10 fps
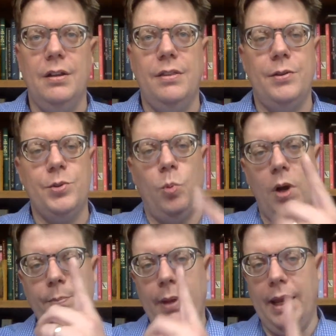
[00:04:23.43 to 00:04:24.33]
There's
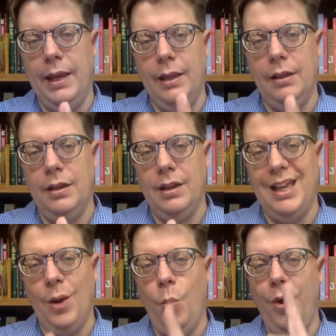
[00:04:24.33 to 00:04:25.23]
one being.
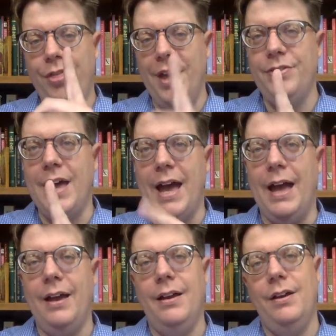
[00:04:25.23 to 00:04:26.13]
Within
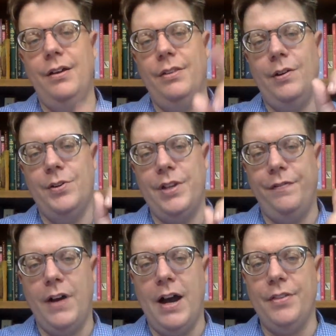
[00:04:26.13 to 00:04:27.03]
that, there is a
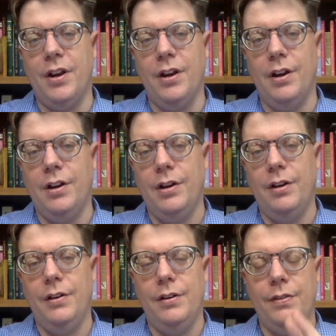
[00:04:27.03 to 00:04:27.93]
Father,
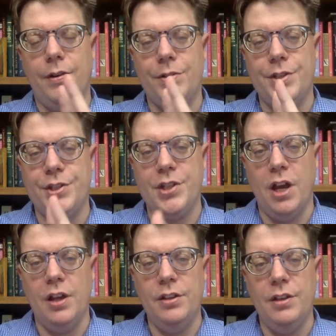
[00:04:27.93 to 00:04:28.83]
there is a
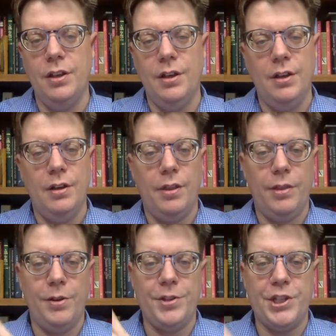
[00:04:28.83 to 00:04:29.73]
Son,
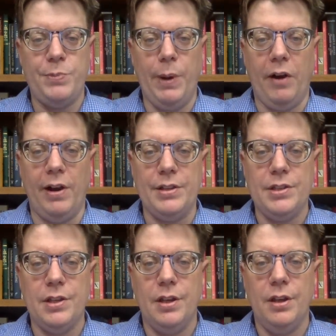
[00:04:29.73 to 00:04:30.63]
there's a
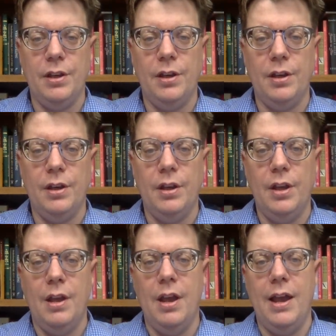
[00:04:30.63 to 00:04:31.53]
Spirit.
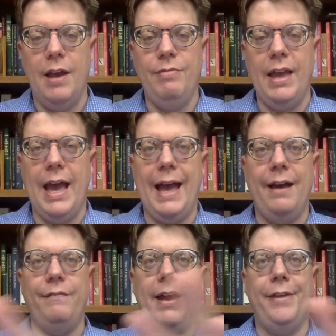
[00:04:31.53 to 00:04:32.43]
And they
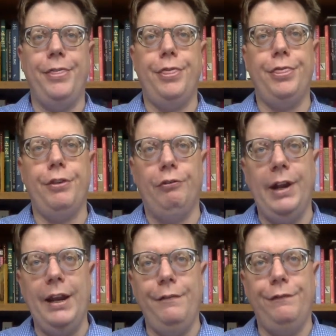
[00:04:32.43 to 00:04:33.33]
have a
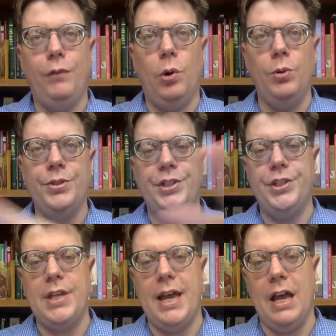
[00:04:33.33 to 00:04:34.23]
threefold
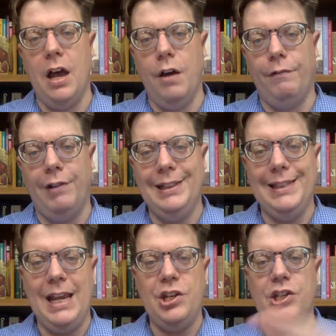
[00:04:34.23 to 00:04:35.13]
set of
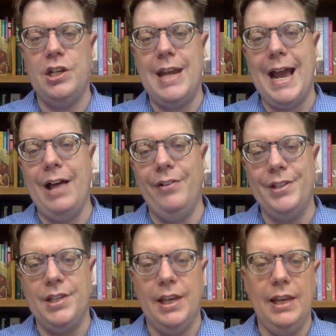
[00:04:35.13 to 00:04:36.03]

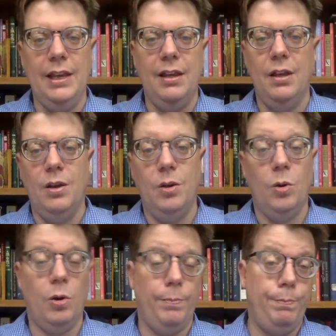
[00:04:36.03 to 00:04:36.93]
relationality
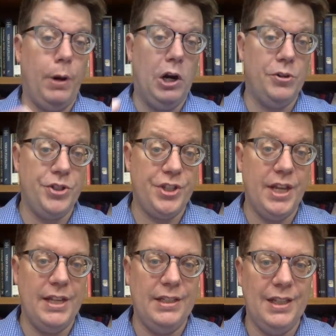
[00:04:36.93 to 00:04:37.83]
or
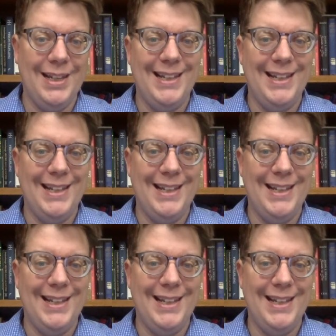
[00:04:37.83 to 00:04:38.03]
person